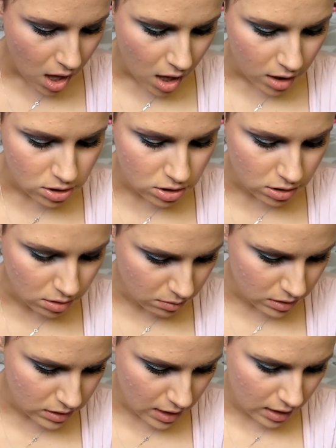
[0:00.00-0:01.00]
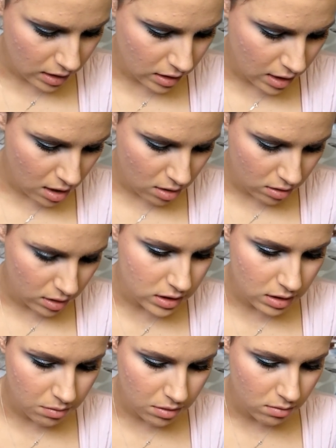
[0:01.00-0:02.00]
Just going to be taking that on the
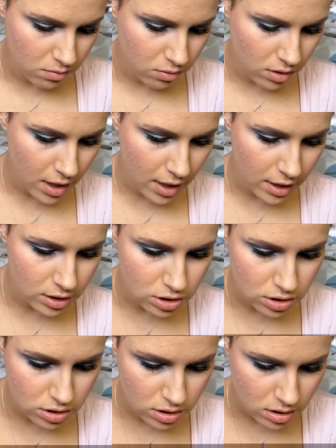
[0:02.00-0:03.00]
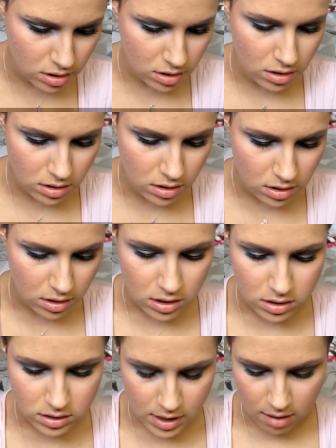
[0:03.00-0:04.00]
tip of the brush,
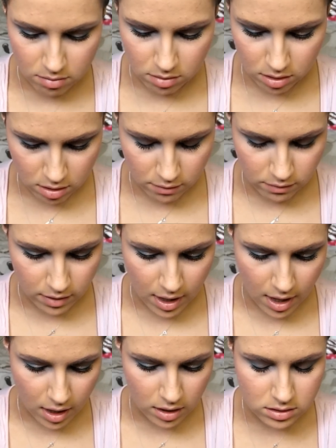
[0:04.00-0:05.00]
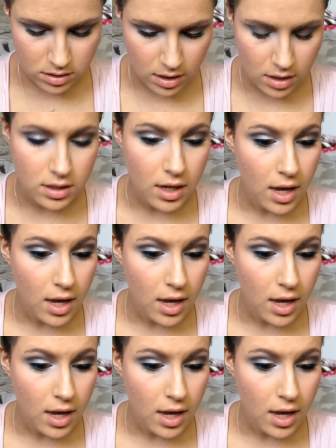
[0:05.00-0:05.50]
tapping off the excess.